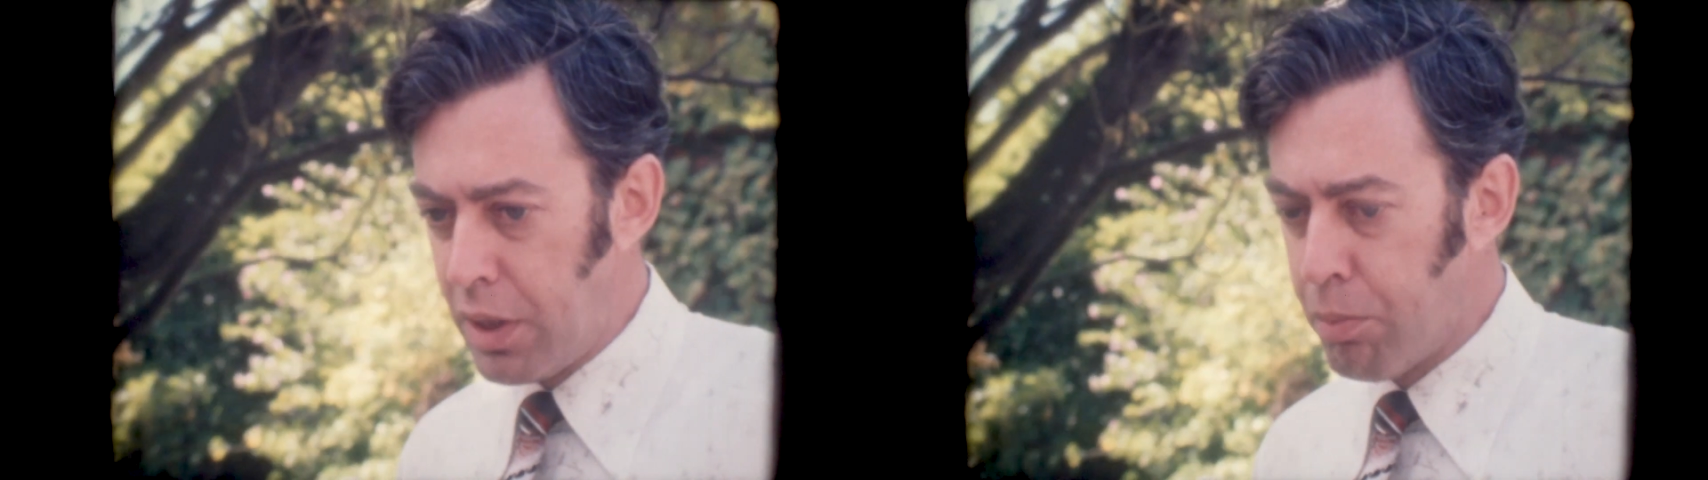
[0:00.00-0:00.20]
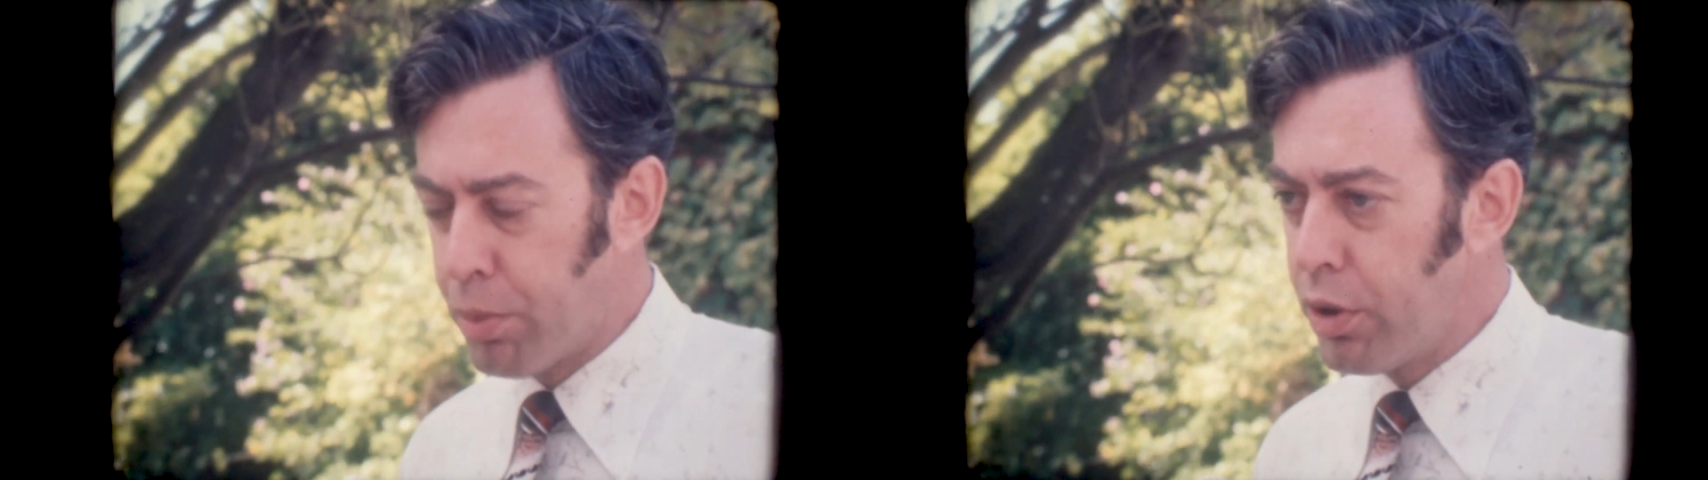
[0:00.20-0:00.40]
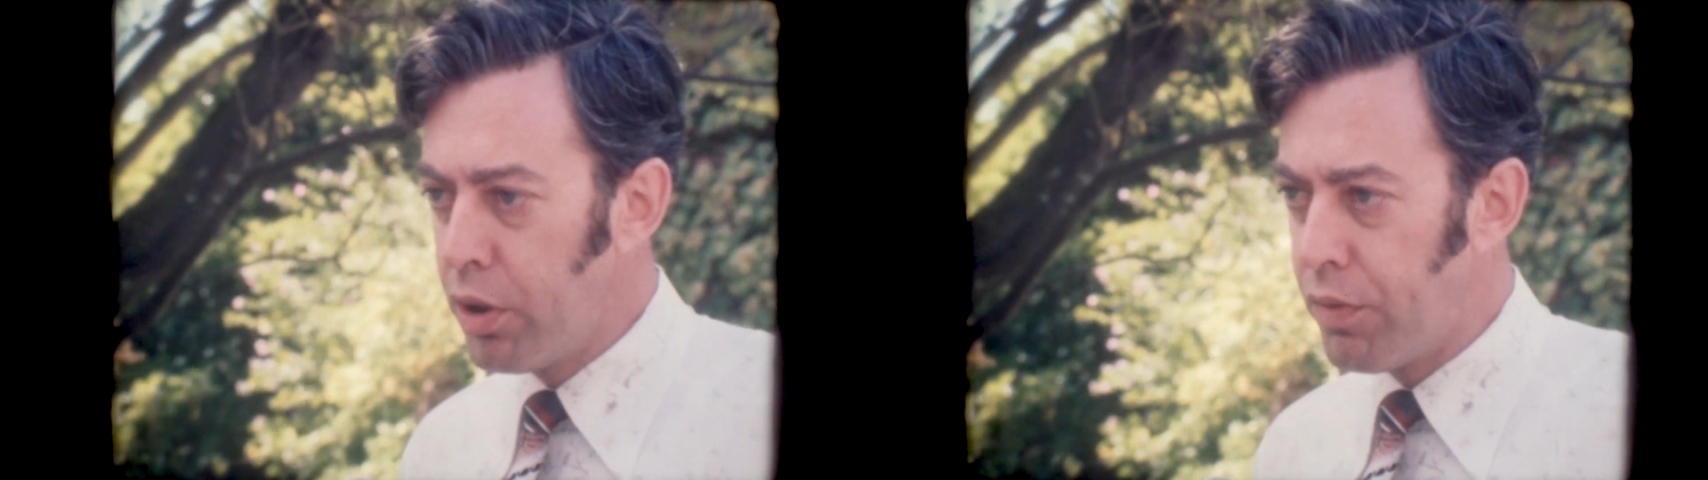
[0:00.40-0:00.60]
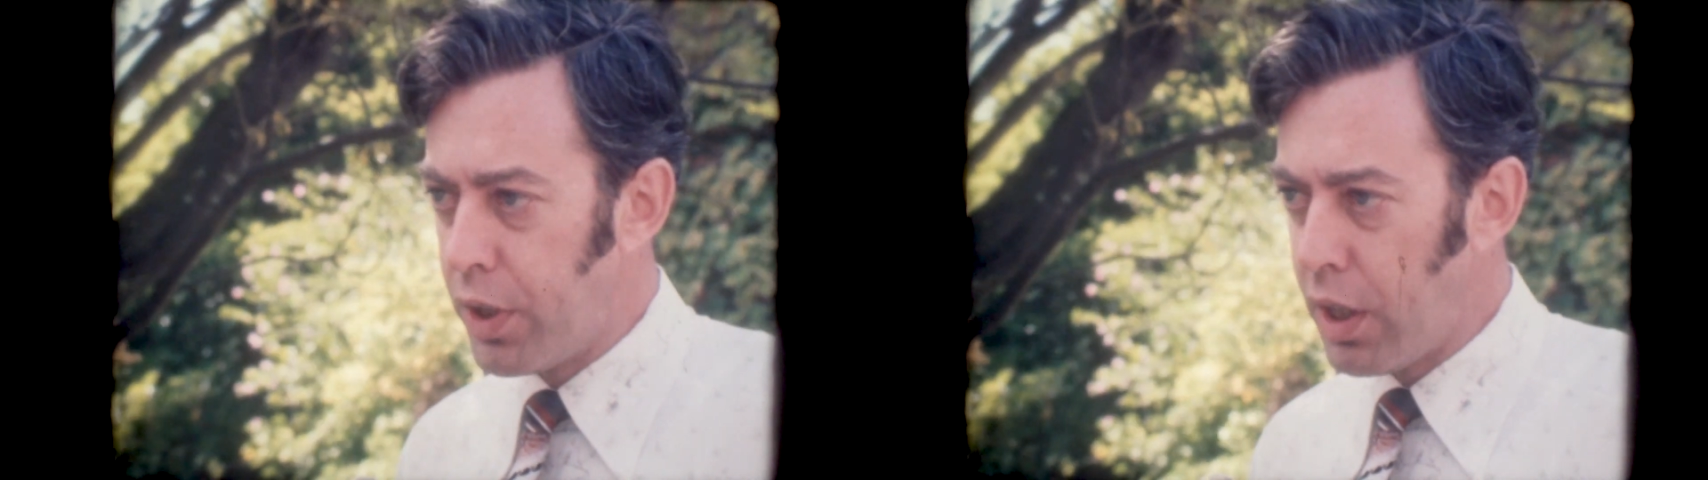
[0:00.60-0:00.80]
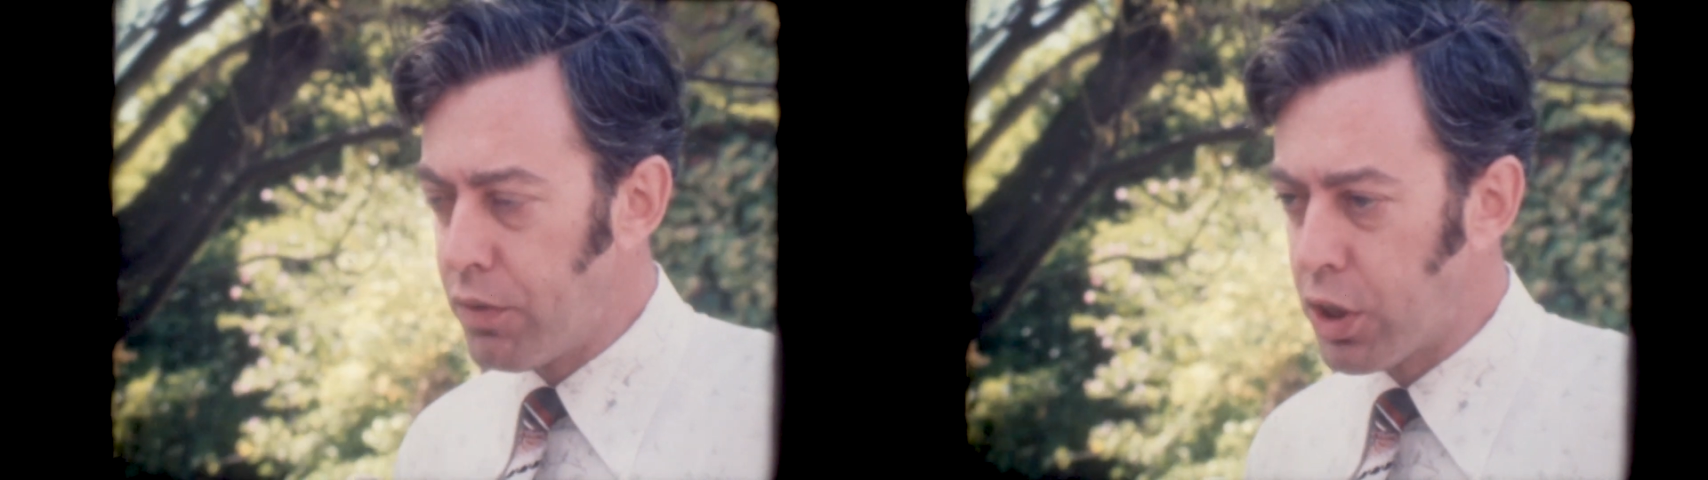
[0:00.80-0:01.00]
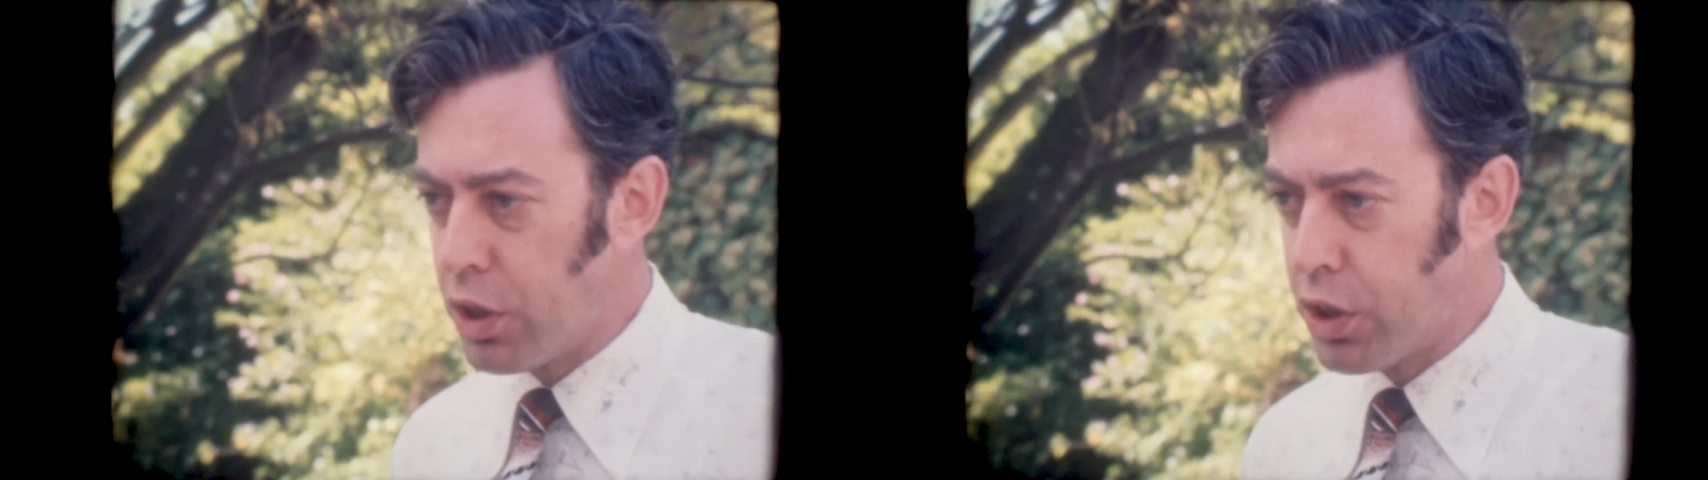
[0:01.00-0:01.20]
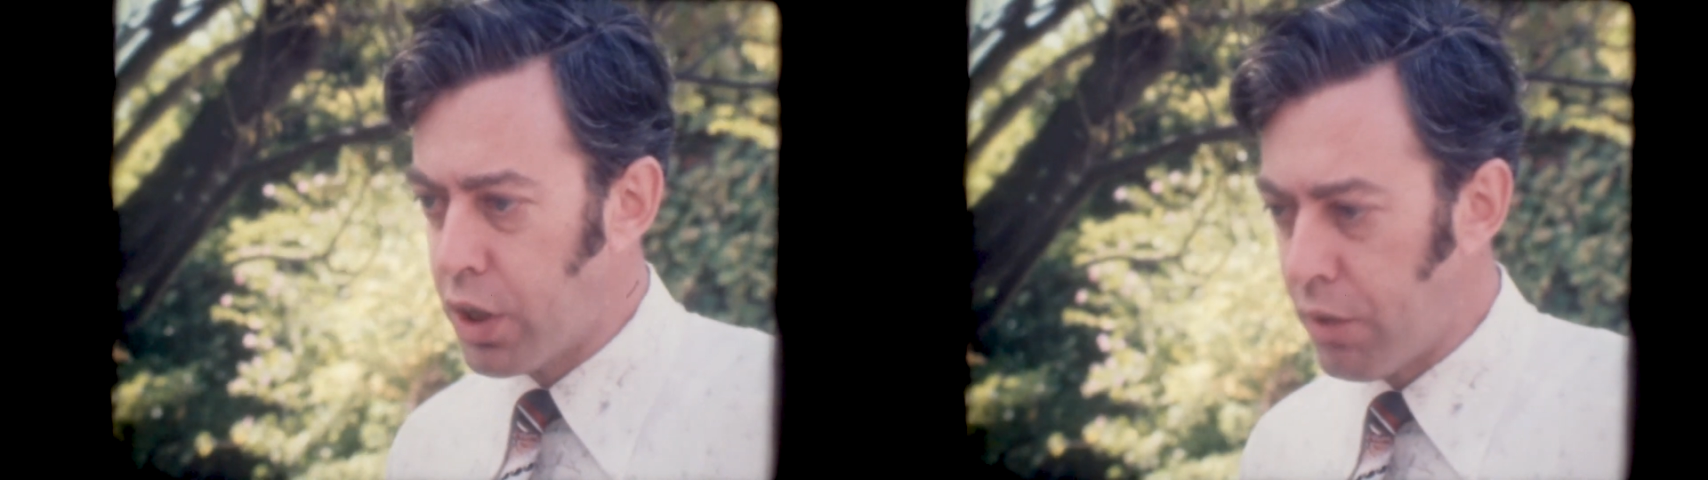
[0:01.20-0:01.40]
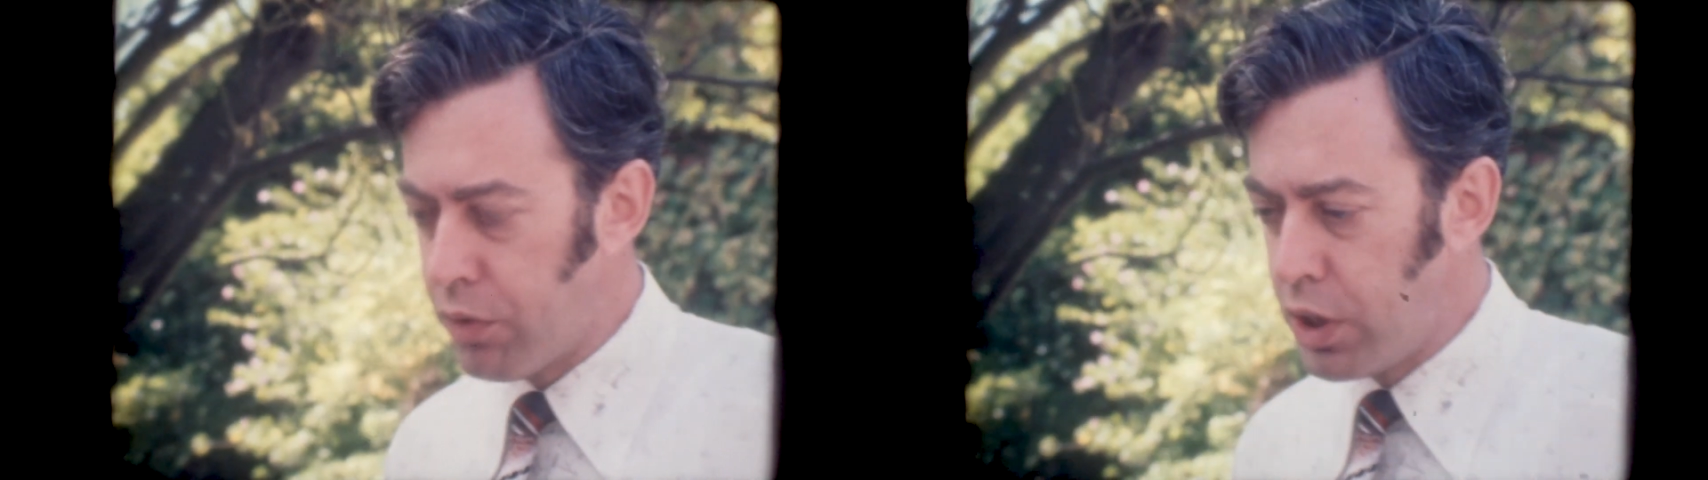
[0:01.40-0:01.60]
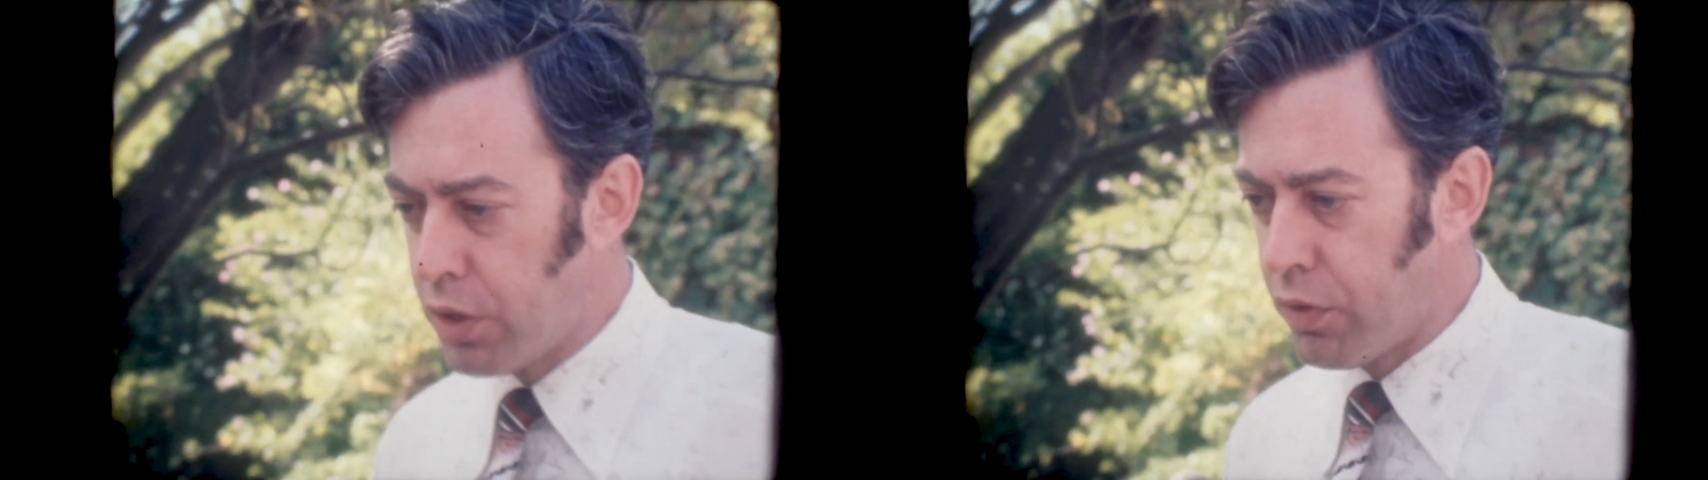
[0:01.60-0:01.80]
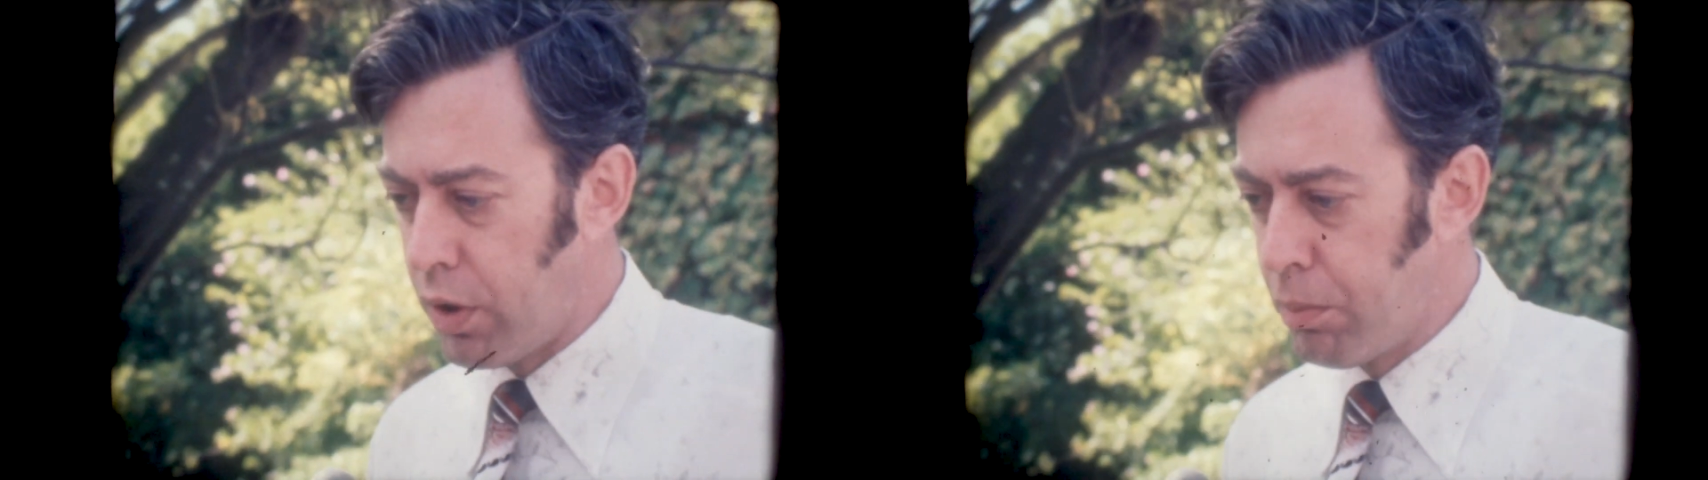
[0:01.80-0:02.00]
improve the overseas
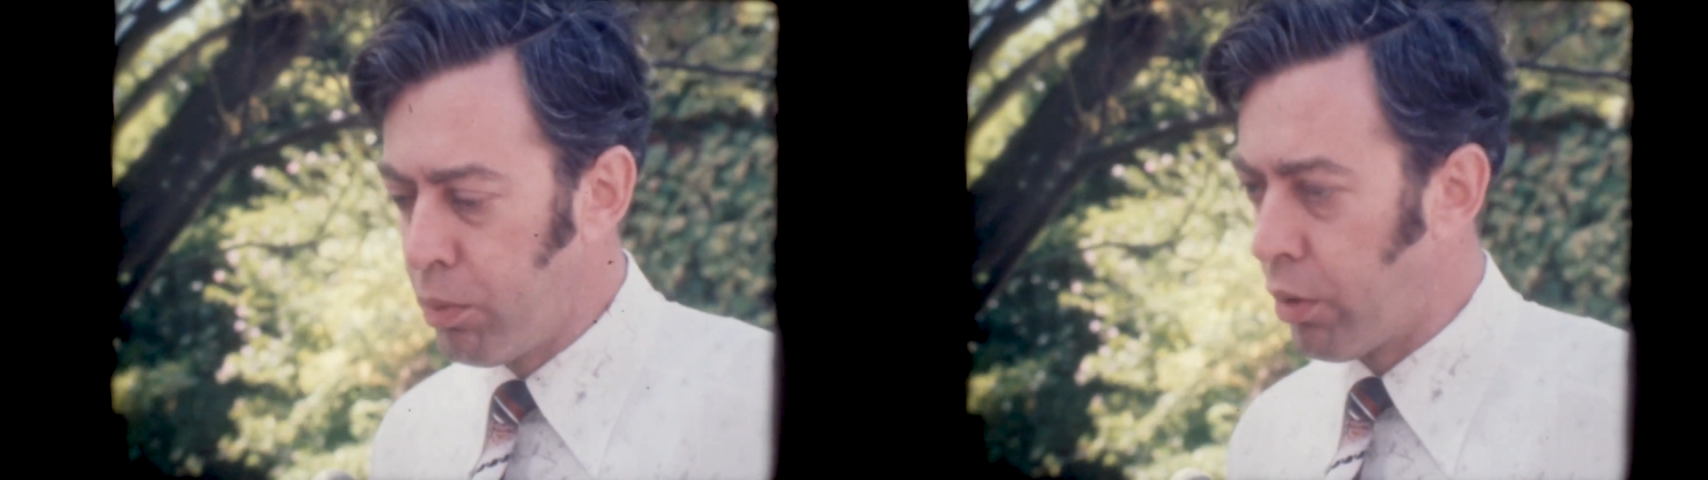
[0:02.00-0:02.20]
coverage from